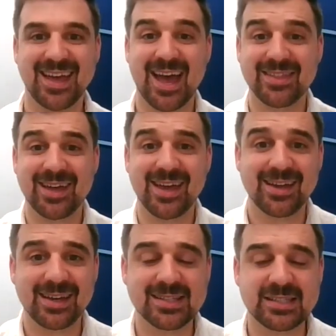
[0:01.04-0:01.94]
Hey
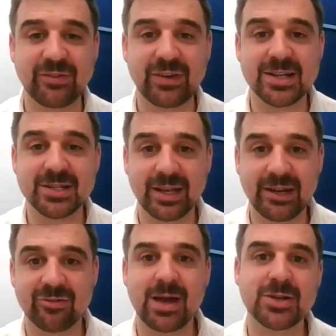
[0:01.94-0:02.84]
there, it's Stefan
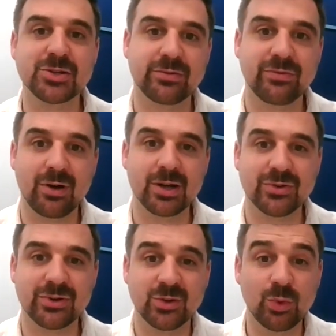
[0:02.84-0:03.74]
Angelini from Angel
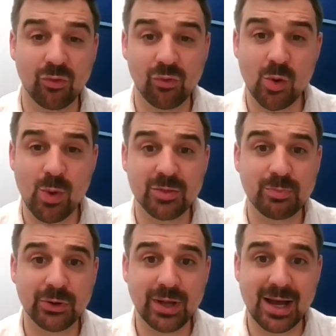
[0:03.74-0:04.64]
Advisor and the Real Wealth
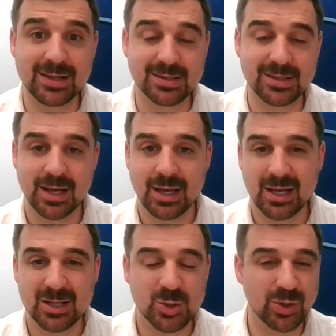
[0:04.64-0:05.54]
Podcast.
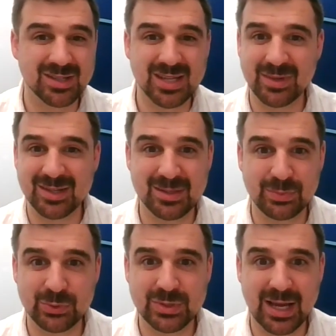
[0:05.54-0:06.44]
Talking something
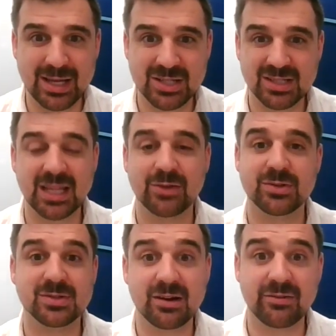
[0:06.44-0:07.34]
simple today, just
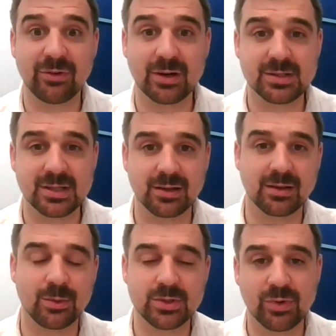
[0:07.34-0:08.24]
salary sacrificing.
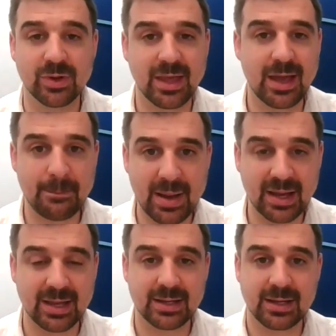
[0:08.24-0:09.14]
Going to really
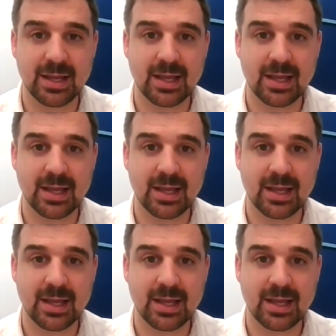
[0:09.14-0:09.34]
unpack it